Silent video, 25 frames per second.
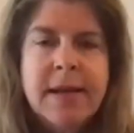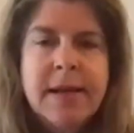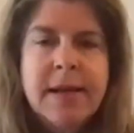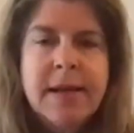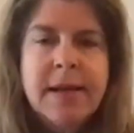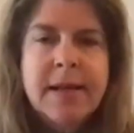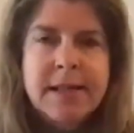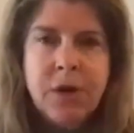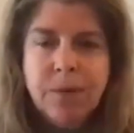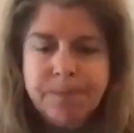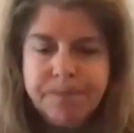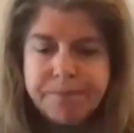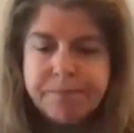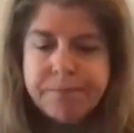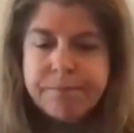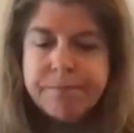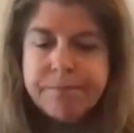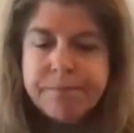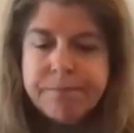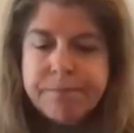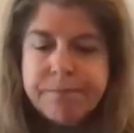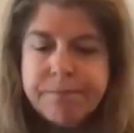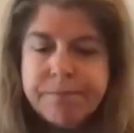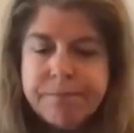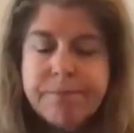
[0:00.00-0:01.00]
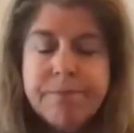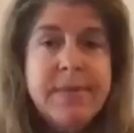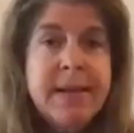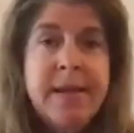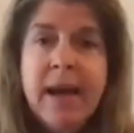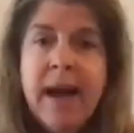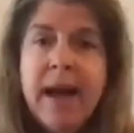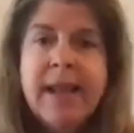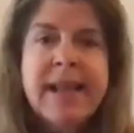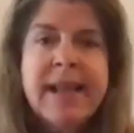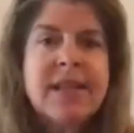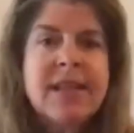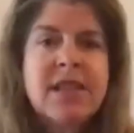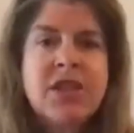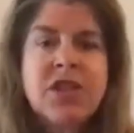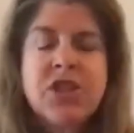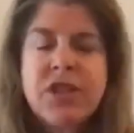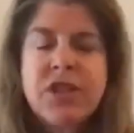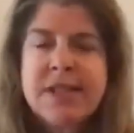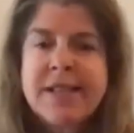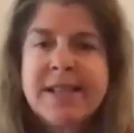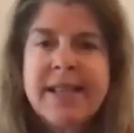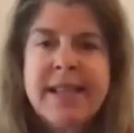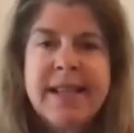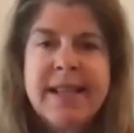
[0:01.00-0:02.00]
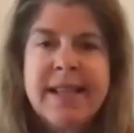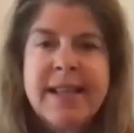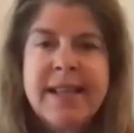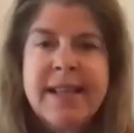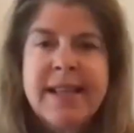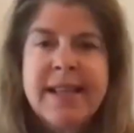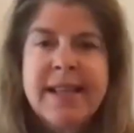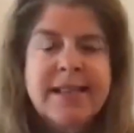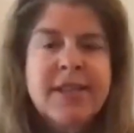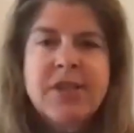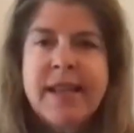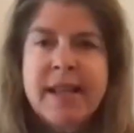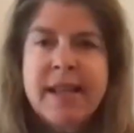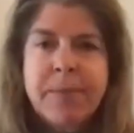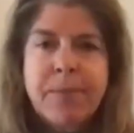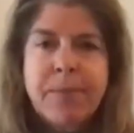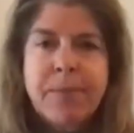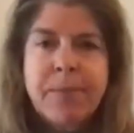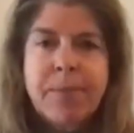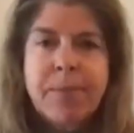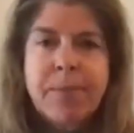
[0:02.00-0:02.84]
So I'd like to let's just take a